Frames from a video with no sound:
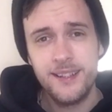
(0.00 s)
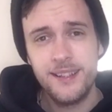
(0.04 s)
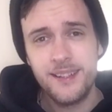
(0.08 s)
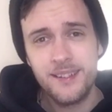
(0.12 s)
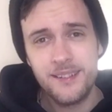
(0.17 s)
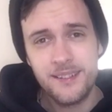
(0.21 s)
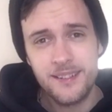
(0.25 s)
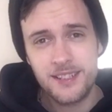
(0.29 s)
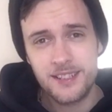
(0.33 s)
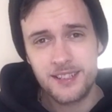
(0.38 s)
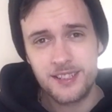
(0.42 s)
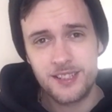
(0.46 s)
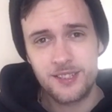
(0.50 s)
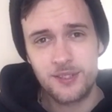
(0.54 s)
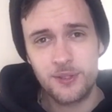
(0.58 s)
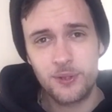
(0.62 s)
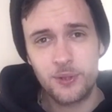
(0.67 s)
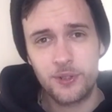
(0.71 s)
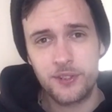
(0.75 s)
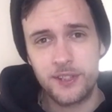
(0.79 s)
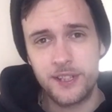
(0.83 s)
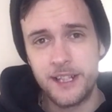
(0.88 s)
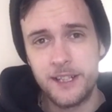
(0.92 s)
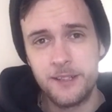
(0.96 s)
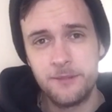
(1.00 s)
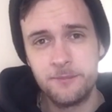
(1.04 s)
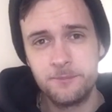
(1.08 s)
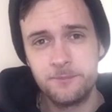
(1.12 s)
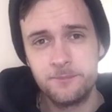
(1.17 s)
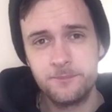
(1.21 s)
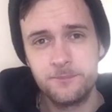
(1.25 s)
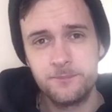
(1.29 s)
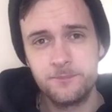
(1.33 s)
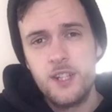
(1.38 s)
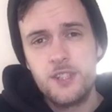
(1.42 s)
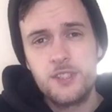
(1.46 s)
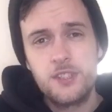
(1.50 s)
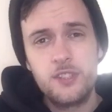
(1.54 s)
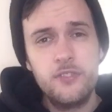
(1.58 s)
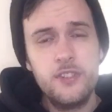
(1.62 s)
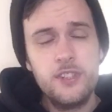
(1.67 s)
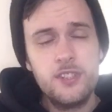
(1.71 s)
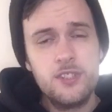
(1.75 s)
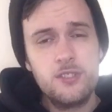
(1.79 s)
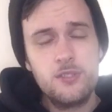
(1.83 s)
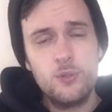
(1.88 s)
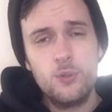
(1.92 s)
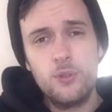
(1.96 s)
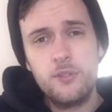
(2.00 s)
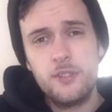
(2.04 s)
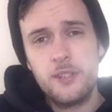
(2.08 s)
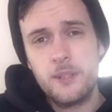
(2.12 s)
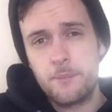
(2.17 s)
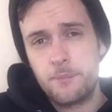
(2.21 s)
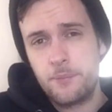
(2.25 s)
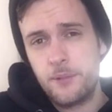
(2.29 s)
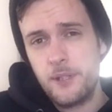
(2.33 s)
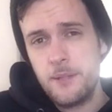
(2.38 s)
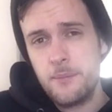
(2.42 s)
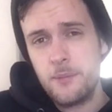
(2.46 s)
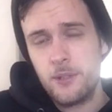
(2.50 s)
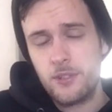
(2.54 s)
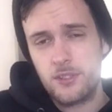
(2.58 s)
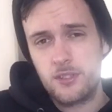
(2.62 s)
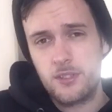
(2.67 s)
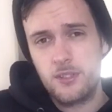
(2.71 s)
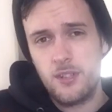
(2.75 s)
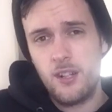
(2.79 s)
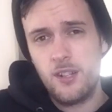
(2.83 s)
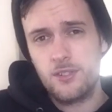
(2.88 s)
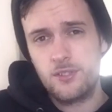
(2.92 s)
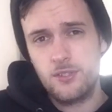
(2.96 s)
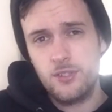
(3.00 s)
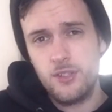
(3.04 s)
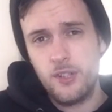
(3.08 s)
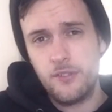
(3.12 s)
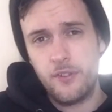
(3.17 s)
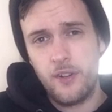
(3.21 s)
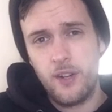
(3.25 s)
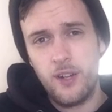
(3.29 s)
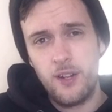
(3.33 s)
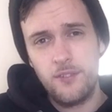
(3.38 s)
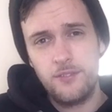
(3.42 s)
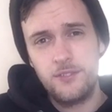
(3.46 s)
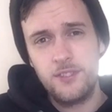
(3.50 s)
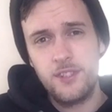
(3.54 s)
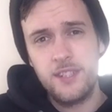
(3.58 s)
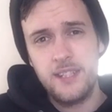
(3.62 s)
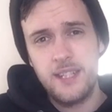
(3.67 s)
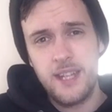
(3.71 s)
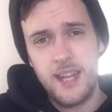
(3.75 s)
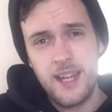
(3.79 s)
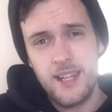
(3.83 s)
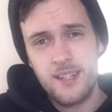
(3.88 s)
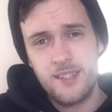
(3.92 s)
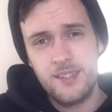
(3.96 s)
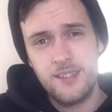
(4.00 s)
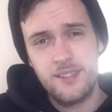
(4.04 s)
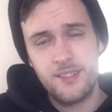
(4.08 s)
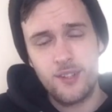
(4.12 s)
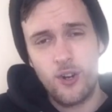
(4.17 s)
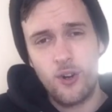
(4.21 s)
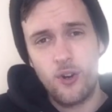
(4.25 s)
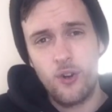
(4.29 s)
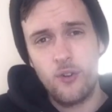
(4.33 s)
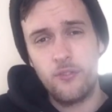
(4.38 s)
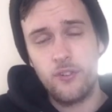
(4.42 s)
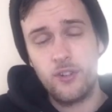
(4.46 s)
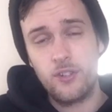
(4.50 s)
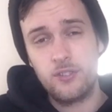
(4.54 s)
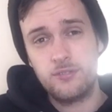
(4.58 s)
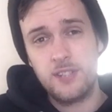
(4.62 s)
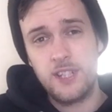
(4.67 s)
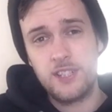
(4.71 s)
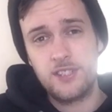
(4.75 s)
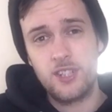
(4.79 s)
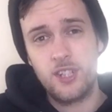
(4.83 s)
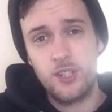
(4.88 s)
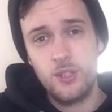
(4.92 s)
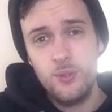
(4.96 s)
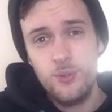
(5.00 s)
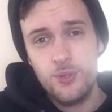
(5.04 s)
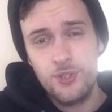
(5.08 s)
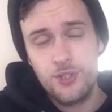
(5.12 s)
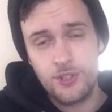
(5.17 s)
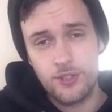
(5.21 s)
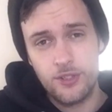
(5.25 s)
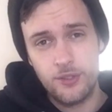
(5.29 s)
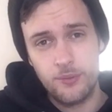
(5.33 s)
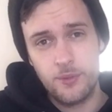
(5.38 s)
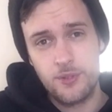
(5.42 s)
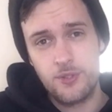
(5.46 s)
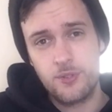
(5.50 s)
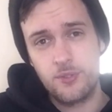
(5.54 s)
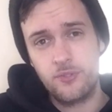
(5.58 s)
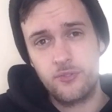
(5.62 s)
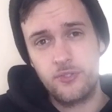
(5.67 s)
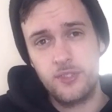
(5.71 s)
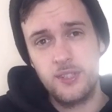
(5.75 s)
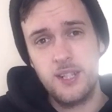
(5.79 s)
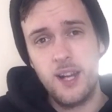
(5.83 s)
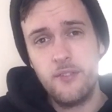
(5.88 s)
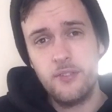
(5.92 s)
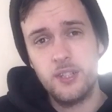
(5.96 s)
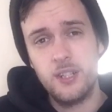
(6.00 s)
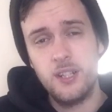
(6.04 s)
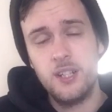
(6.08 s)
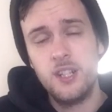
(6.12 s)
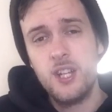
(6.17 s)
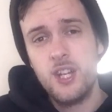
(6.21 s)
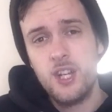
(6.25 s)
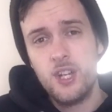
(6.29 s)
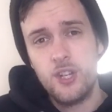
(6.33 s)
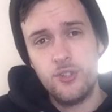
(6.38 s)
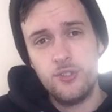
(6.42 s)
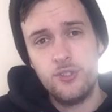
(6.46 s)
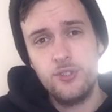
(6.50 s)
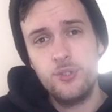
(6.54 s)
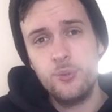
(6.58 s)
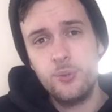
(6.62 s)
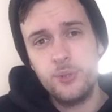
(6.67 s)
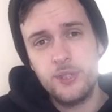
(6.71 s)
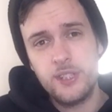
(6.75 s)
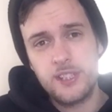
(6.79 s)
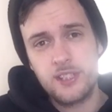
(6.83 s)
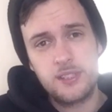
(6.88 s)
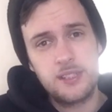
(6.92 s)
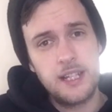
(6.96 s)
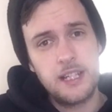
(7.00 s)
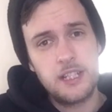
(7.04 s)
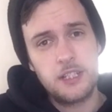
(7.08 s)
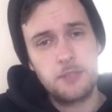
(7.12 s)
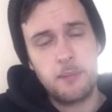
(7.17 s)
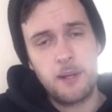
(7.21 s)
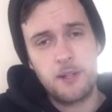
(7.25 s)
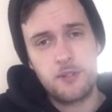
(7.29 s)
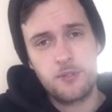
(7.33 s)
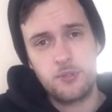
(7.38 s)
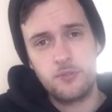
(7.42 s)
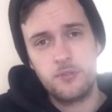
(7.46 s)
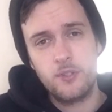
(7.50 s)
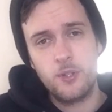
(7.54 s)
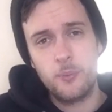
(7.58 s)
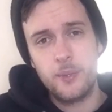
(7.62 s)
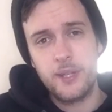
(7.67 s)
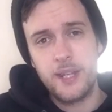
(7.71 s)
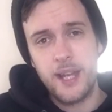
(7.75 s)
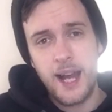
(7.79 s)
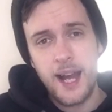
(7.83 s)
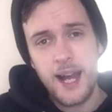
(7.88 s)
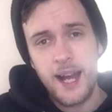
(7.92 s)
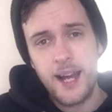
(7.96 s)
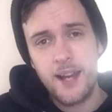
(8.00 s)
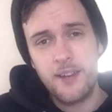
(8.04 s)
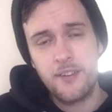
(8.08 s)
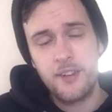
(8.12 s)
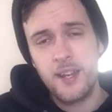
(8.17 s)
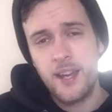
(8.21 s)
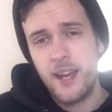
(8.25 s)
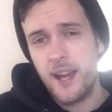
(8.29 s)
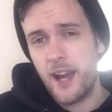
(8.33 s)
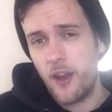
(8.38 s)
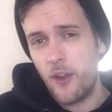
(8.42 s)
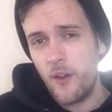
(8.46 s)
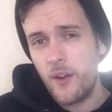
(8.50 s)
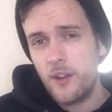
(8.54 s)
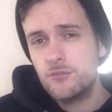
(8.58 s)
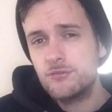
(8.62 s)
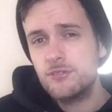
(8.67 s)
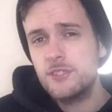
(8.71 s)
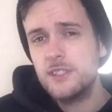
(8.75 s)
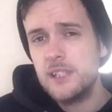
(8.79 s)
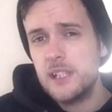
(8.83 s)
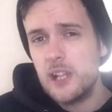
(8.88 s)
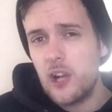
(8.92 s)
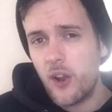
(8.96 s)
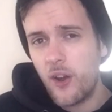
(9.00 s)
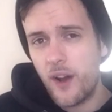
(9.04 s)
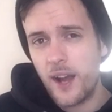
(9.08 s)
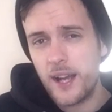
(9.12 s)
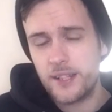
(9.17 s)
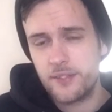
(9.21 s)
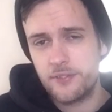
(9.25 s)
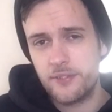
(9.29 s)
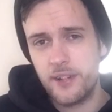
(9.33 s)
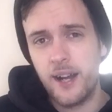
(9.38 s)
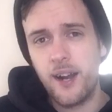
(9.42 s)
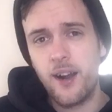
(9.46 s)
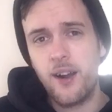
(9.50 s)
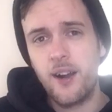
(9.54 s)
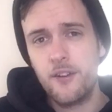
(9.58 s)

in this story. So this story pretty much starts off after the end of Resolution, which was the other New Year's Day special that we had, and I really like that.